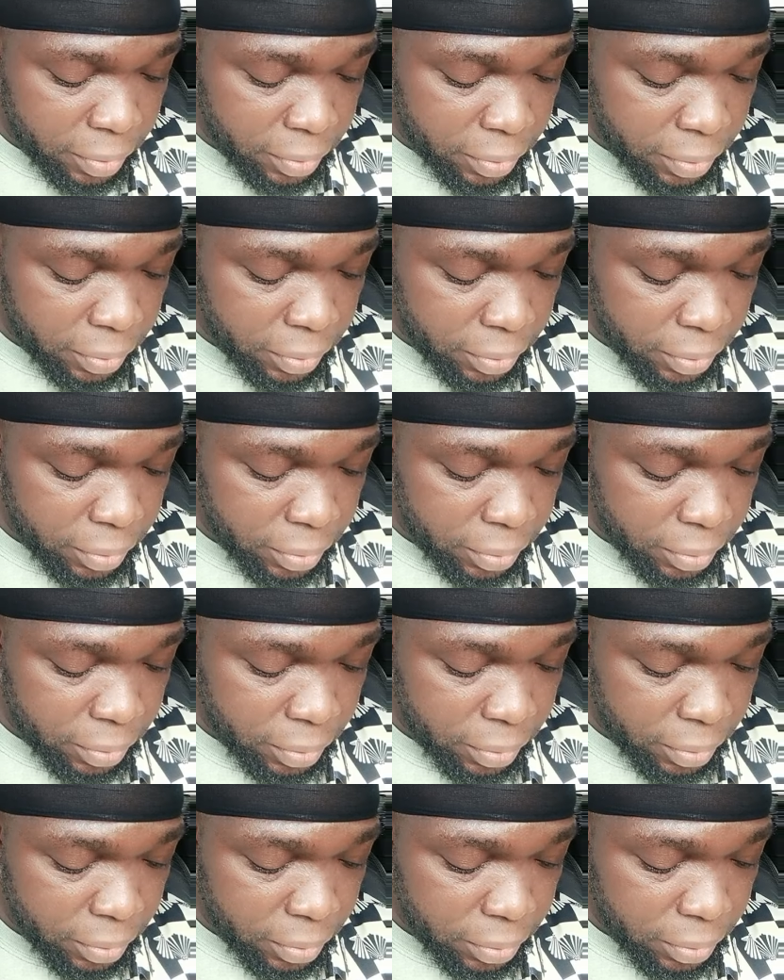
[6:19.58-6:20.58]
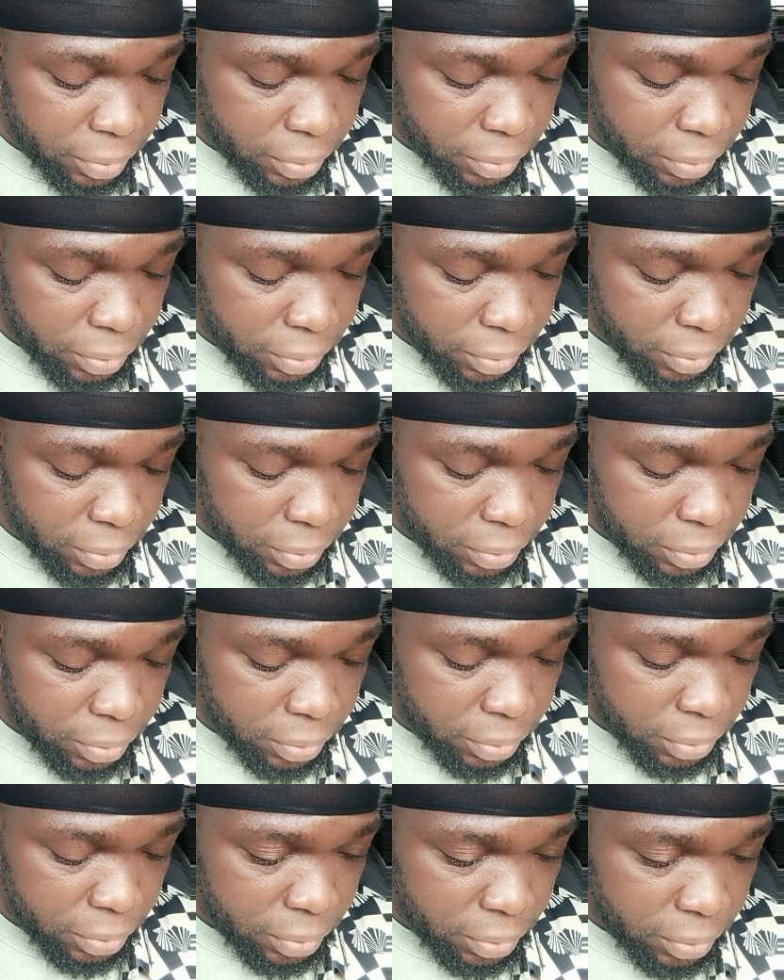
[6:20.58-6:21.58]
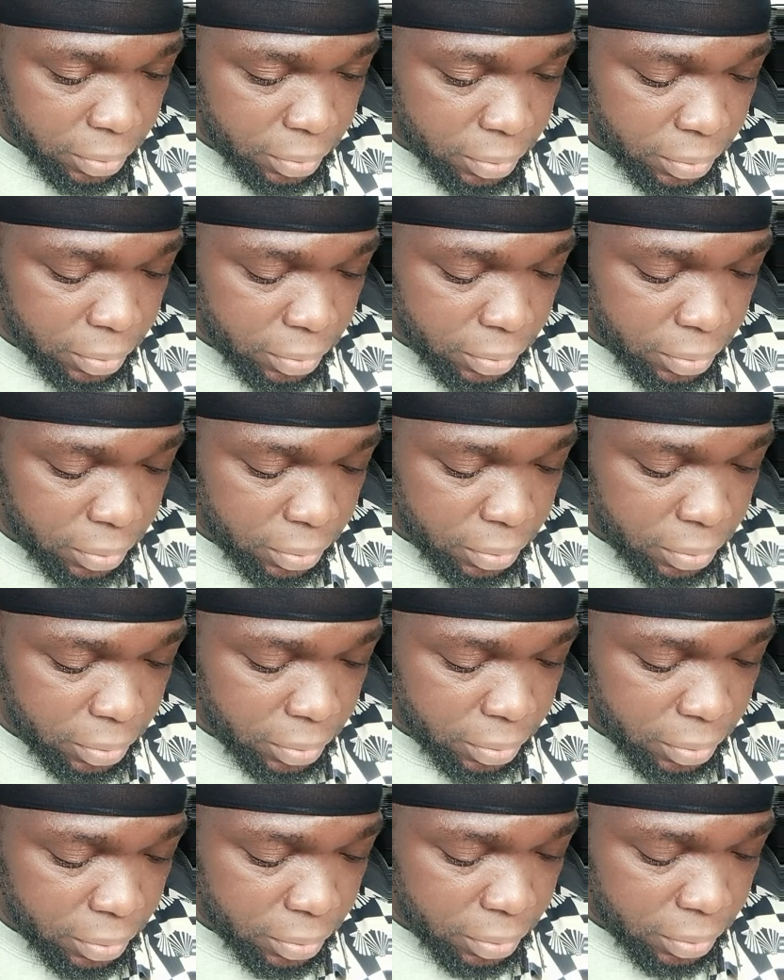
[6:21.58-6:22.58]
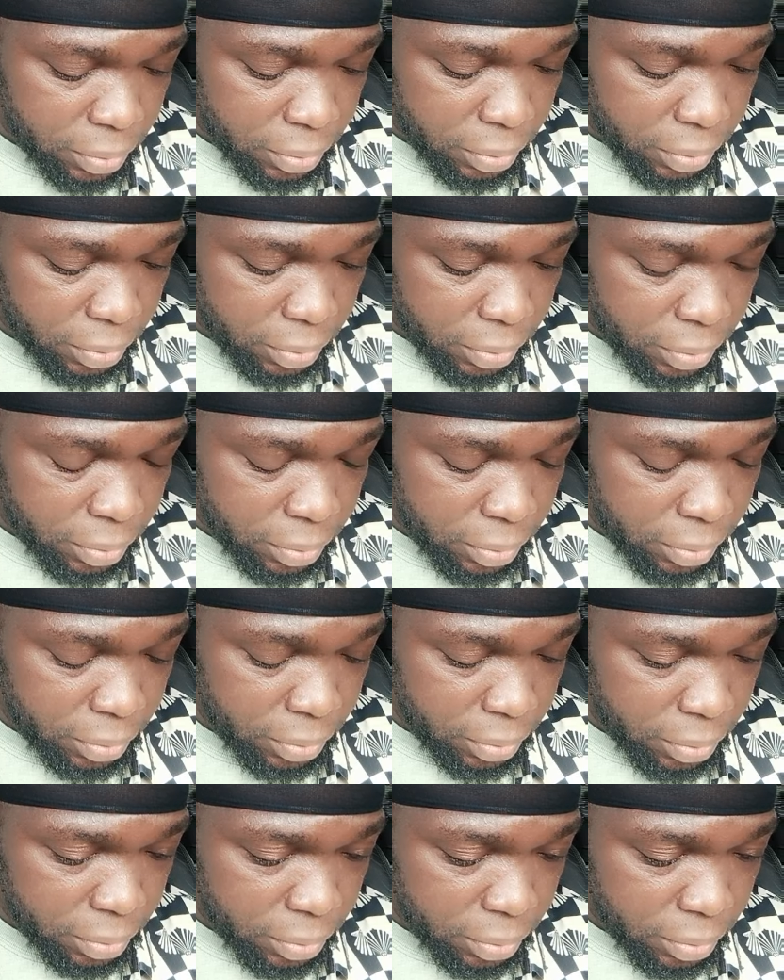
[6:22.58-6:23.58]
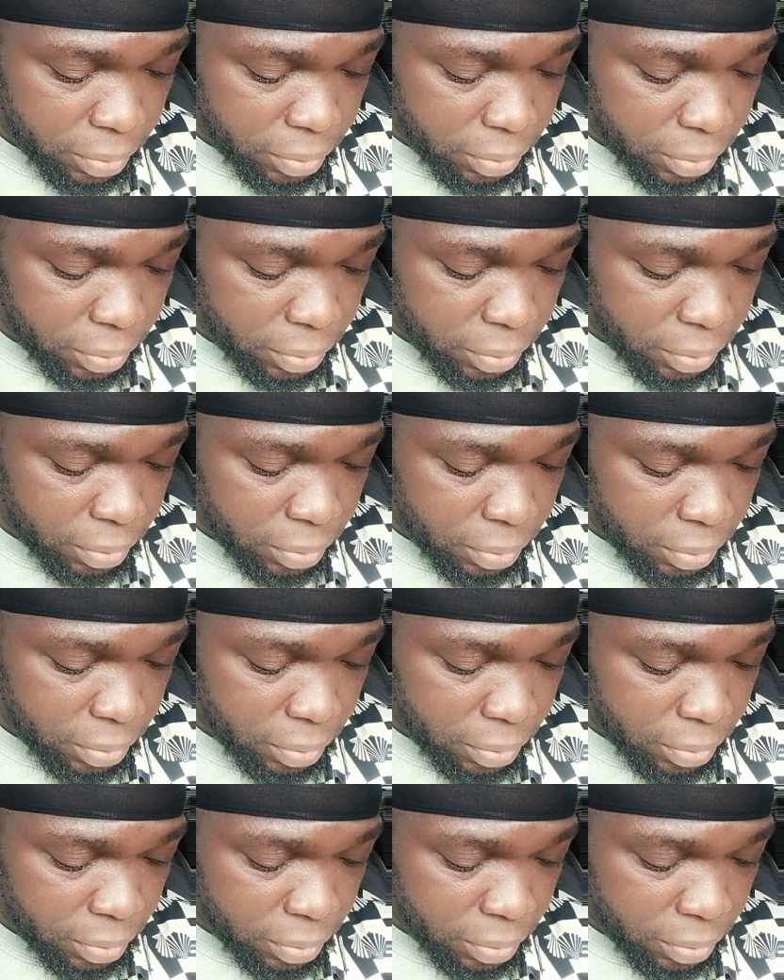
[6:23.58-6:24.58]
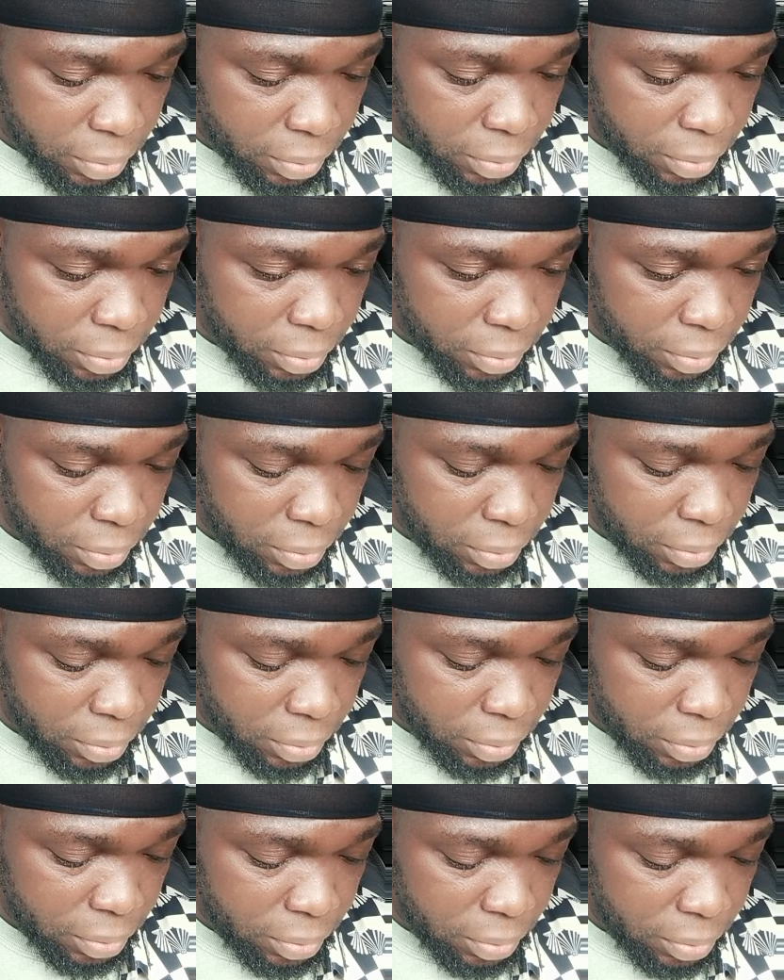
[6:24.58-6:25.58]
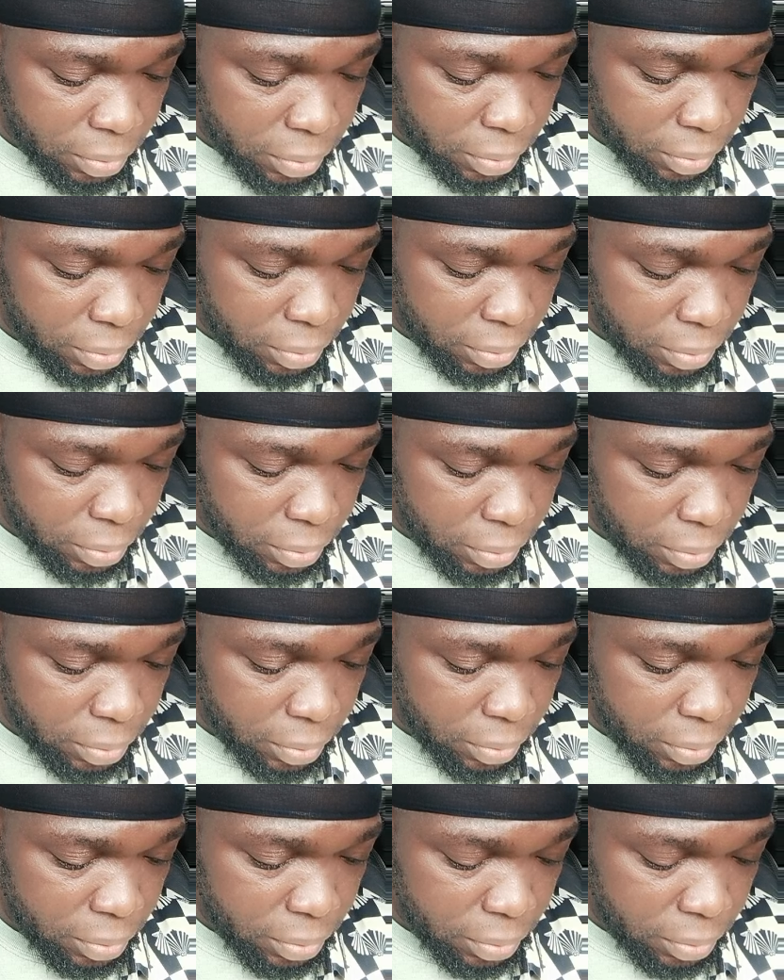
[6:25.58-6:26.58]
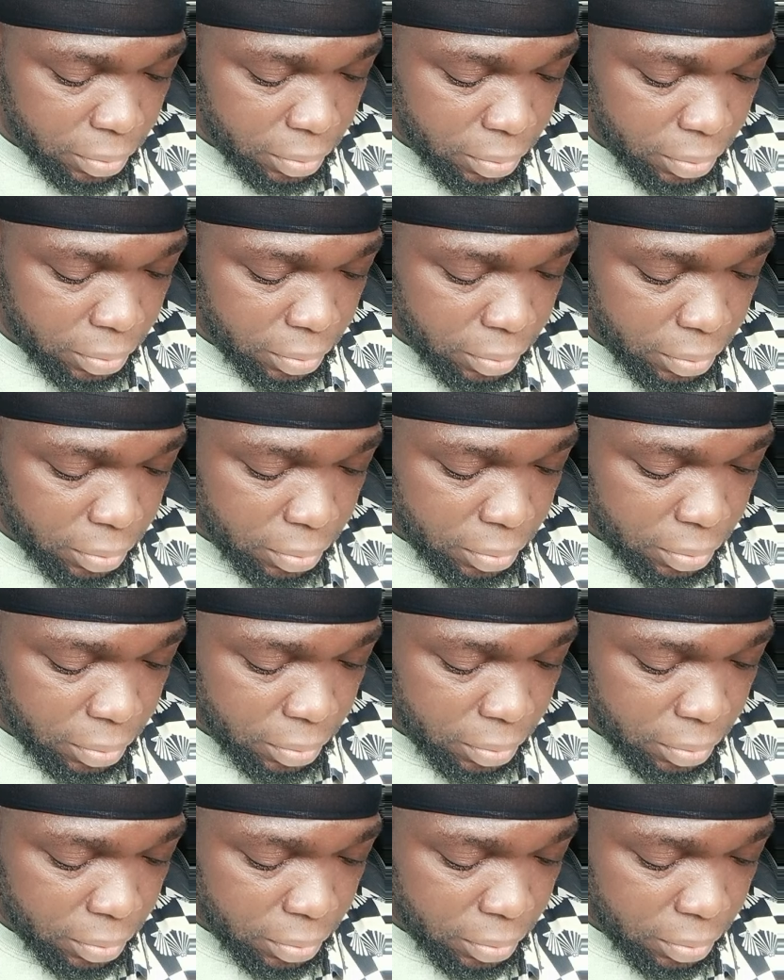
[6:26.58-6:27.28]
No one is speaking in this clip.